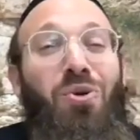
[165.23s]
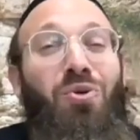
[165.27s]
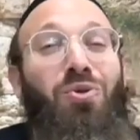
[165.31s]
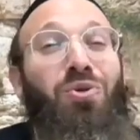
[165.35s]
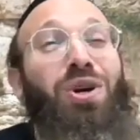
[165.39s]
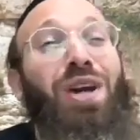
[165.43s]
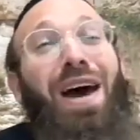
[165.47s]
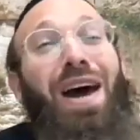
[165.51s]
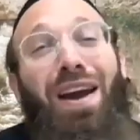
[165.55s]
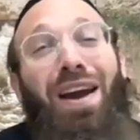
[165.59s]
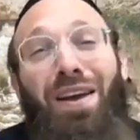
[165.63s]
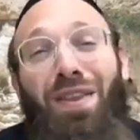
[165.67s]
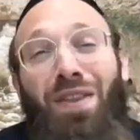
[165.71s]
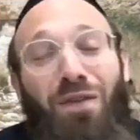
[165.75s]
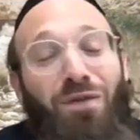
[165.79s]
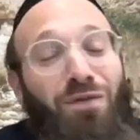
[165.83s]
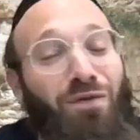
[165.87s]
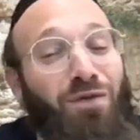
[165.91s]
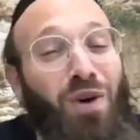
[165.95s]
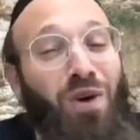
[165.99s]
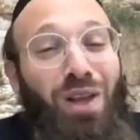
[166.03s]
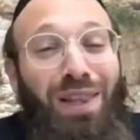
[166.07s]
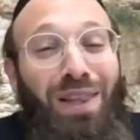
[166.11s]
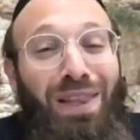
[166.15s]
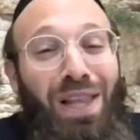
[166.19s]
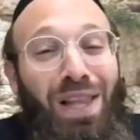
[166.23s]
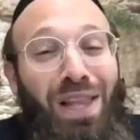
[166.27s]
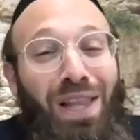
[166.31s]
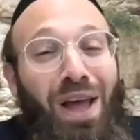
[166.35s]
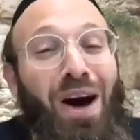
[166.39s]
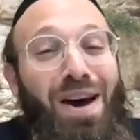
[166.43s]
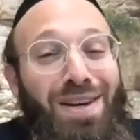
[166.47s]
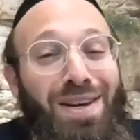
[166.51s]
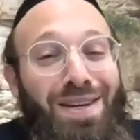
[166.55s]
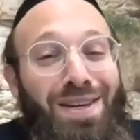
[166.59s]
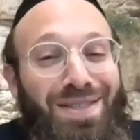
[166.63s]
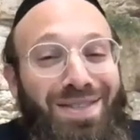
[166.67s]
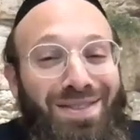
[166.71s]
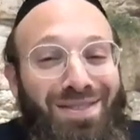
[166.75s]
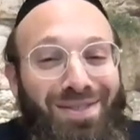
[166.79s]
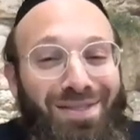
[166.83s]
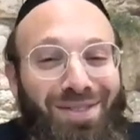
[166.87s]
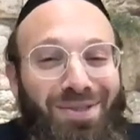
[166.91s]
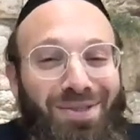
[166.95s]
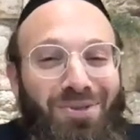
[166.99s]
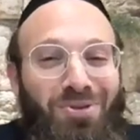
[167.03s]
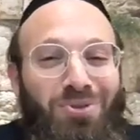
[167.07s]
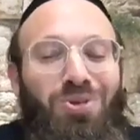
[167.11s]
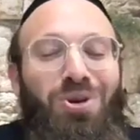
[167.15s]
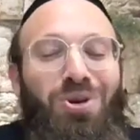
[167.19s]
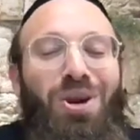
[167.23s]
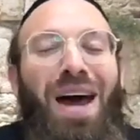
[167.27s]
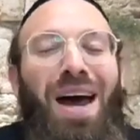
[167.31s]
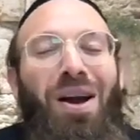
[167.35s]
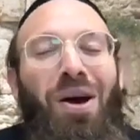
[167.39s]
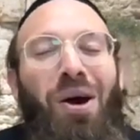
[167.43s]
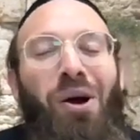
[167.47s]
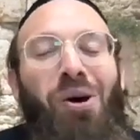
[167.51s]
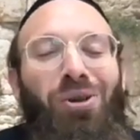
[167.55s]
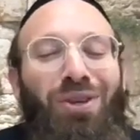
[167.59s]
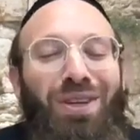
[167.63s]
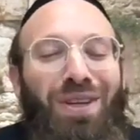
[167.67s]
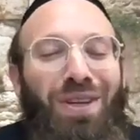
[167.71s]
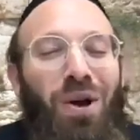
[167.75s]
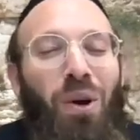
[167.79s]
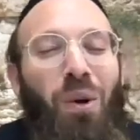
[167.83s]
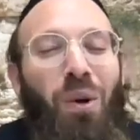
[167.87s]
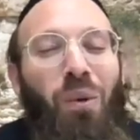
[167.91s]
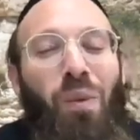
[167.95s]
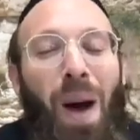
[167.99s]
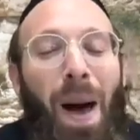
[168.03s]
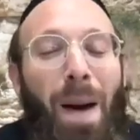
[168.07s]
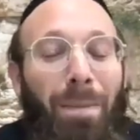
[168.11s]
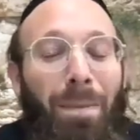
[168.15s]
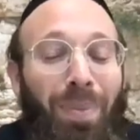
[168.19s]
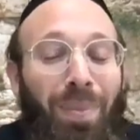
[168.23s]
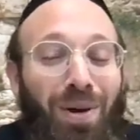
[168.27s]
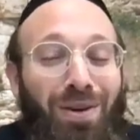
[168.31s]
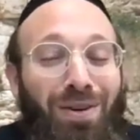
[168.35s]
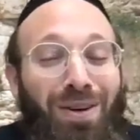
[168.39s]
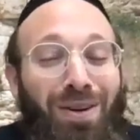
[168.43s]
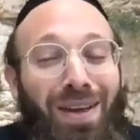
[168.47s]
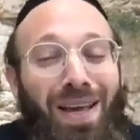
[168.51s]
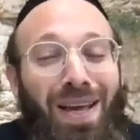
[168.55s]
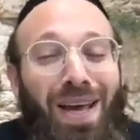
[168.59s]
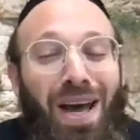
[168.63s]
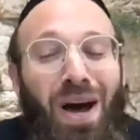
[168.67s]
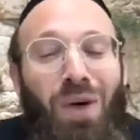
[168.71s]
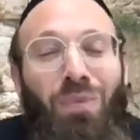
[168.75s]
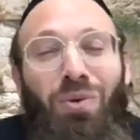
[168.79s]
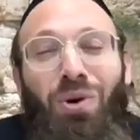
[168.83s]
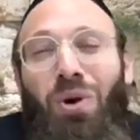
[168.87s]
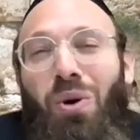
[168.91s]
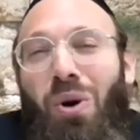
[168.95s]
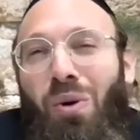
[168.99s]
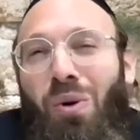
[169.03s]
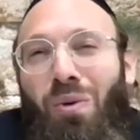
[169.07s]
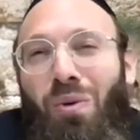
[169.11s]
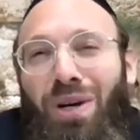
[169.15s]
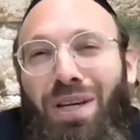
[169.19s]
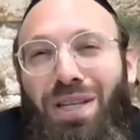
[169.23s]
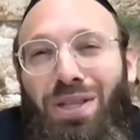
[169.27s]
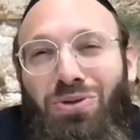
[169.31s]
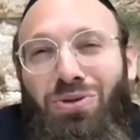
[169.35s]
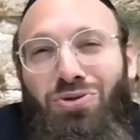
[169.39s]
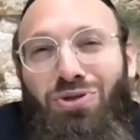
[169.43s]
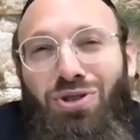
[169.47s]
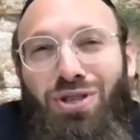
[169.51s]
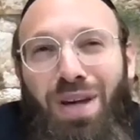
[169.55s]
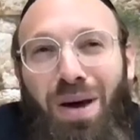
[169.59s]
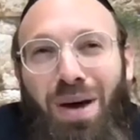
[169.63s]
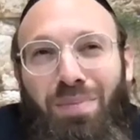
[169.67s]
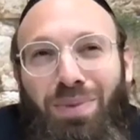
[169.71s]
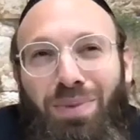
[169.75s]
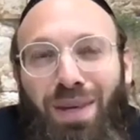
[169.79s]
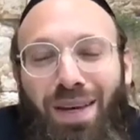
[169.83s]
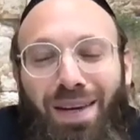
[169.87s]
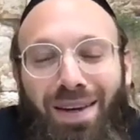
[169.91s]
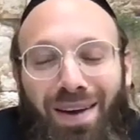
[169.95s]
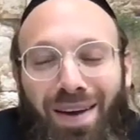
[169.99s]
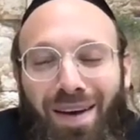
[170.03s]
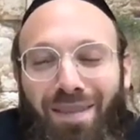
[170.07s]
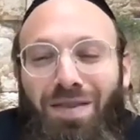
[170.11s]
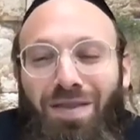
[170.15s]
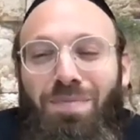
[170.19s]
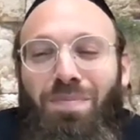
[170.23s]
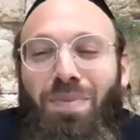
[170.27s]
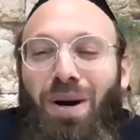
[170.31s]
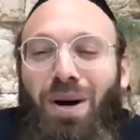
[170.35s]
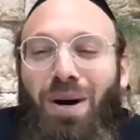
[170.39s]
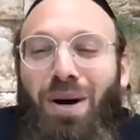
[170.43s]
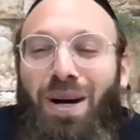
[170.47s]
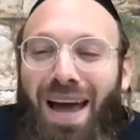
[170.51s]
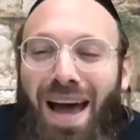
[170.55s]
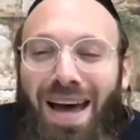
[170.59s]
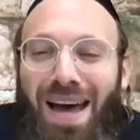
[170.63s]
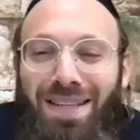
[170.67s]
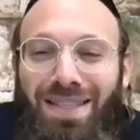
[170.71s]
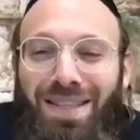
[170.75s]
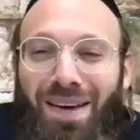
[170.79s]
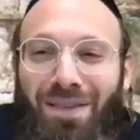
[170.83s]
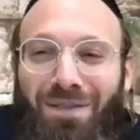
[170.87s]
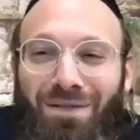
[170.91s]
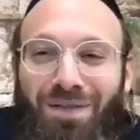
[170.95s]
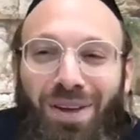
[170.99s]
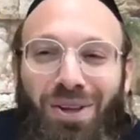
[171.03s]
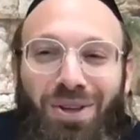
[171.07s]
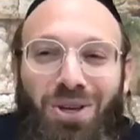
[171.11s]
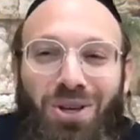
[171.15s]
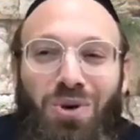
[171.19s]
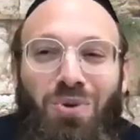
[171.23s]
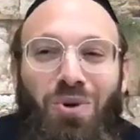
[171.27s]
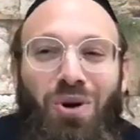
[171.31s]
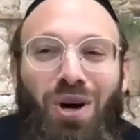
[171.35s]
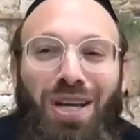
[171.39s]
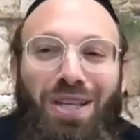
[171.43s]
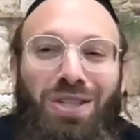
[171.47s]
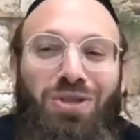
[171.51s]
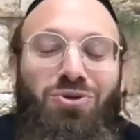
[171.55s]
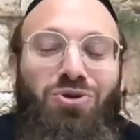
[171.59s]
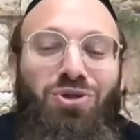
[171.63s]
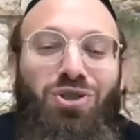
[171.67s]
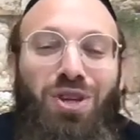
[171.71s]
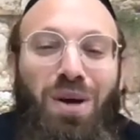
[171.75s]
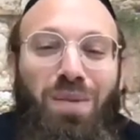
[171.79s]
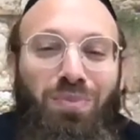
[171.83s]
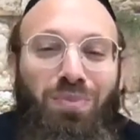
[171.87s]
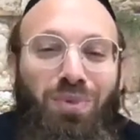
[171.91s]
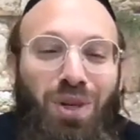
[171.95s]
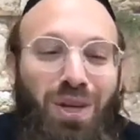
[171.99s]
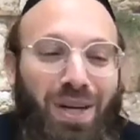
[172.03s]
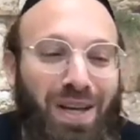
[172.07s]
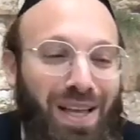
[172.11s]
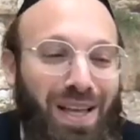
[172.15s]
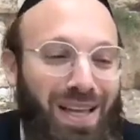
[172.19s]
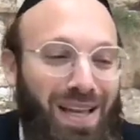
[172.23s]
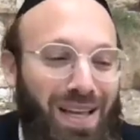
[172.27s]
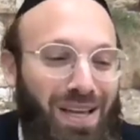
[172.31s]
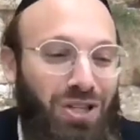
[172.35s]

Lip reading: We're not on the front lines. We're not holding a weapon, and we all want to do something. Everybody has that feeling you want to do something.